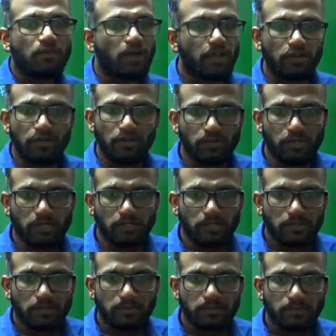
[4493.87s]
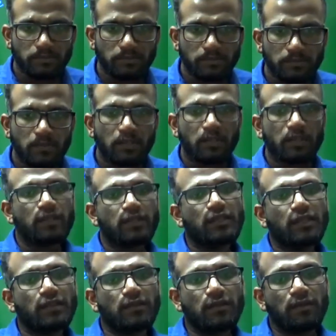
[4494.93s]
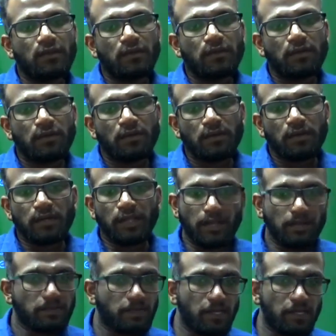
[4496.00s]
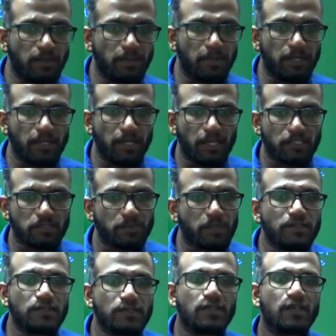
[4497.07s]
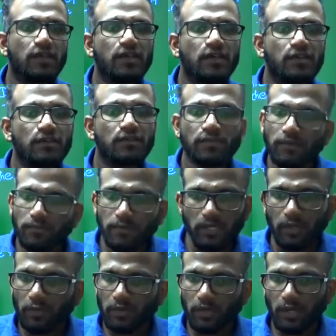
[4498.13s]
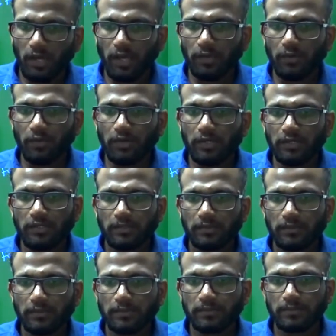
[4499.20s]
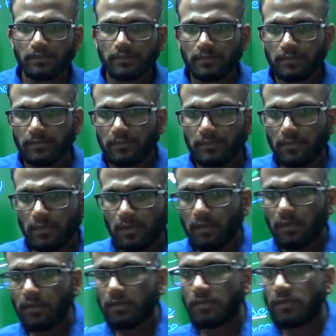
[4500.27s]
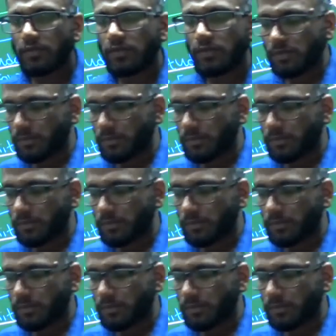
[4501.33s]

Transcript: Newton. Then 10 centimeter express 50 Newton. I got? Yes or no?